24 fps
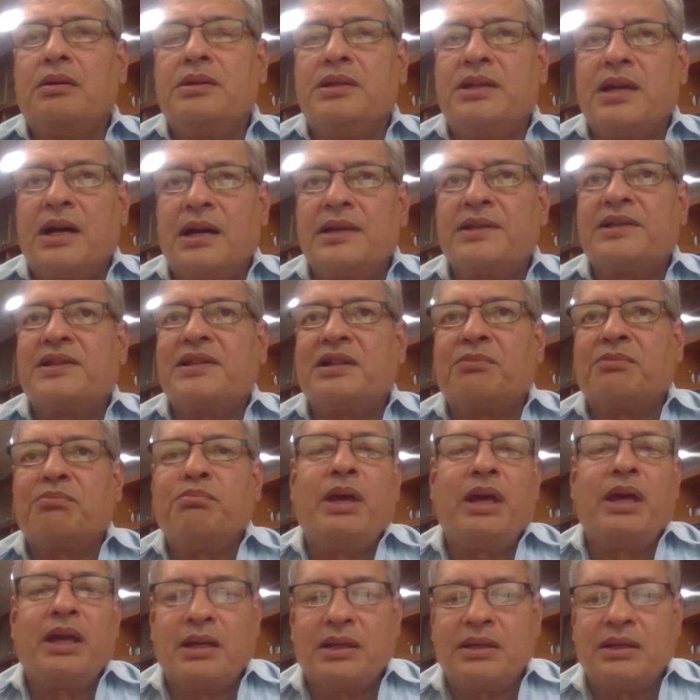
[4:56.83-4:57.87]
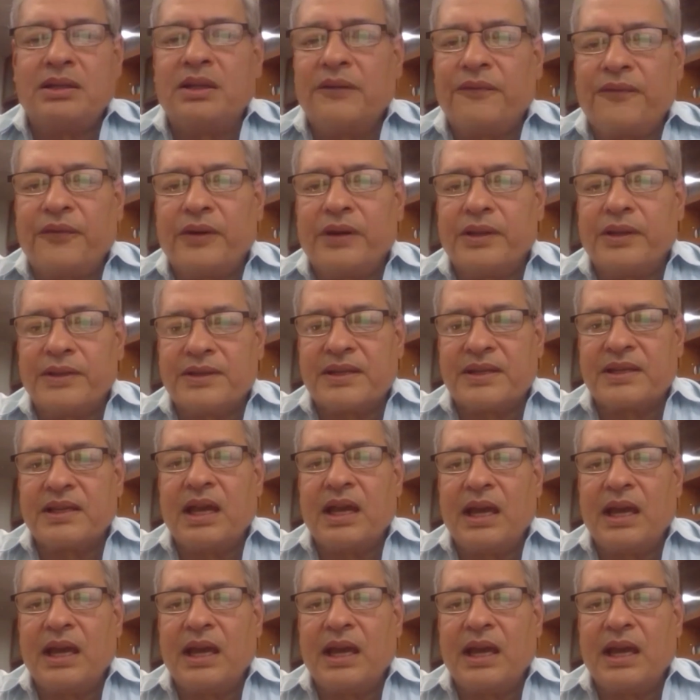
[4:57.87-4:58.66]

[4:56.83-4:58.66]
Does it make a difference?